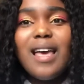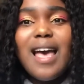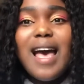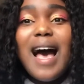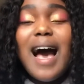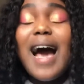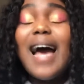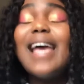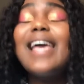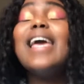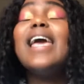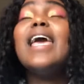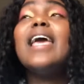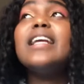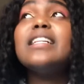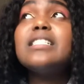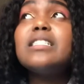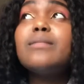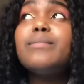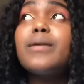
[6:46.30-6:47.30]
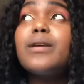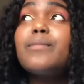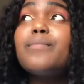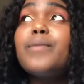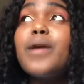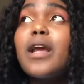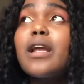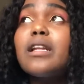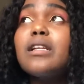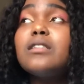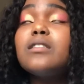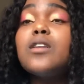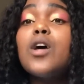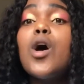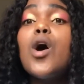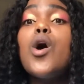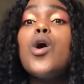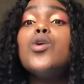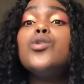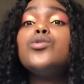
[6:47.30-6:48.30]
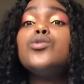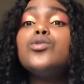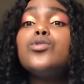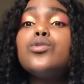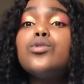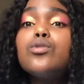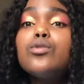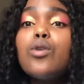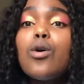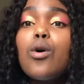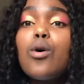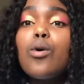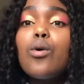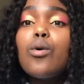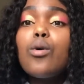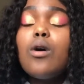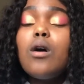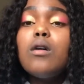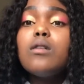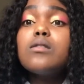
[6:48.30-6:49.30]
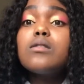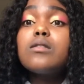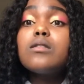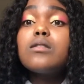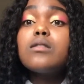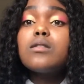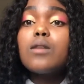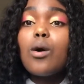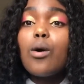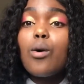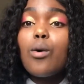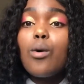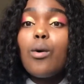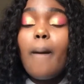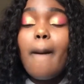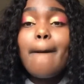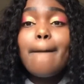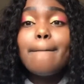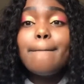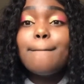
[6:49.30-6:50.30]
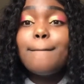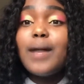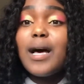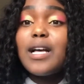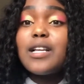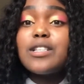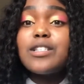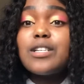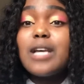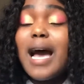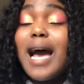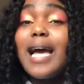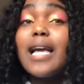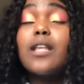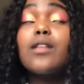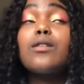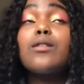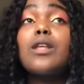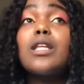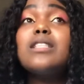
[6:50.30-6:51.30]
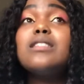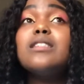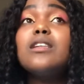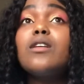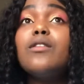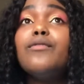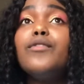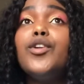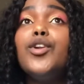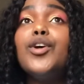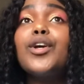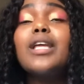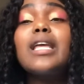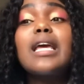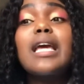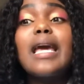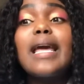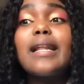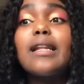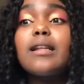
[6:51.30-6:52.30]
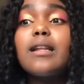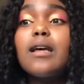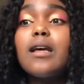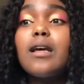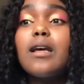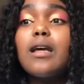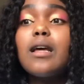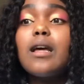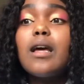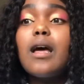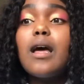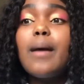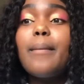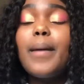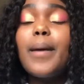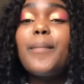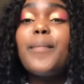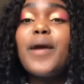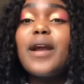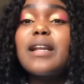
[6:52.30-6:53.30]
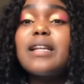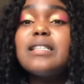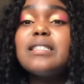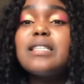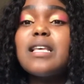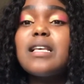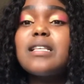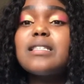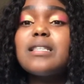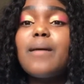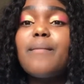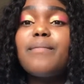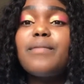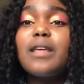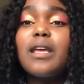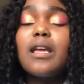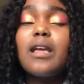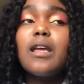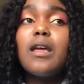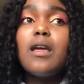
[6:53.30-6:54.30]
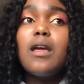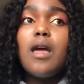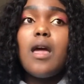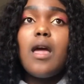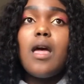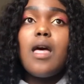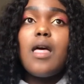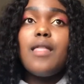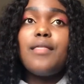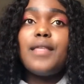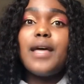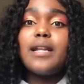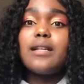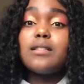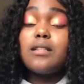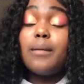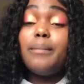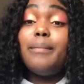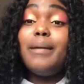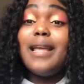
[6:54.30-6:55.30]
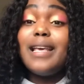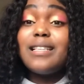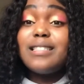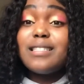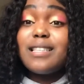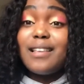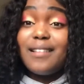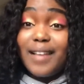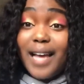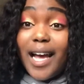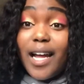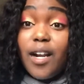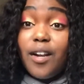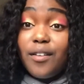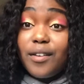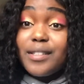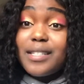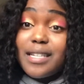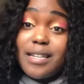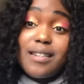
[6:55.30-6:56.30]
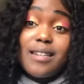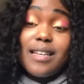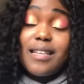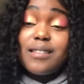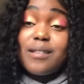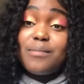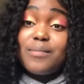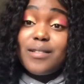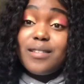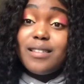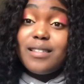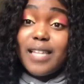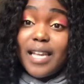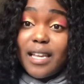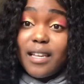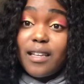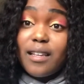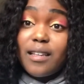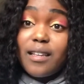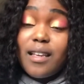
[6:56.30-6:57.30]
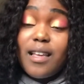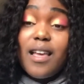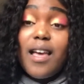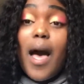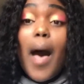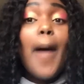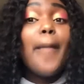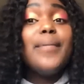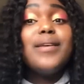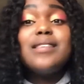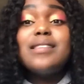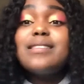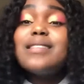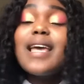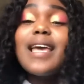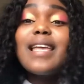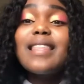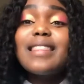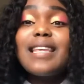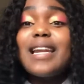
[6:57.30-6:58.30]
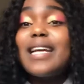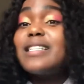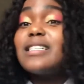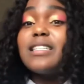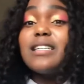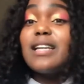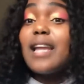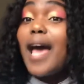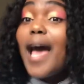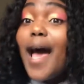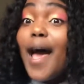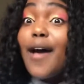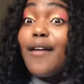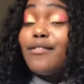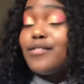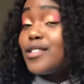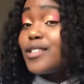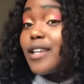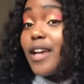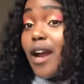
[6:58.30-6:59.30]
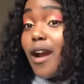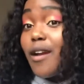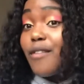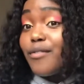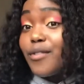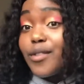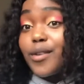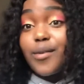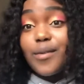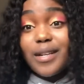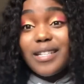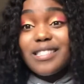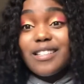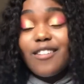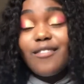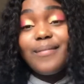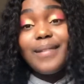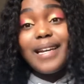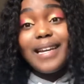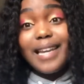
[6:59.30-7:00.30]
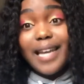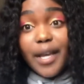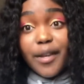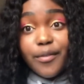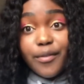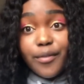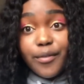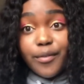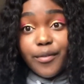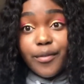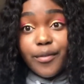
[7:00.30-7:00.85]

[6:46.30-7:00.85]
I hated being pregnant so much. Instead of looking at my pregnancy as something that is a blessing, I looked at it as a mistake that I didn't have to carry for the rest of my life.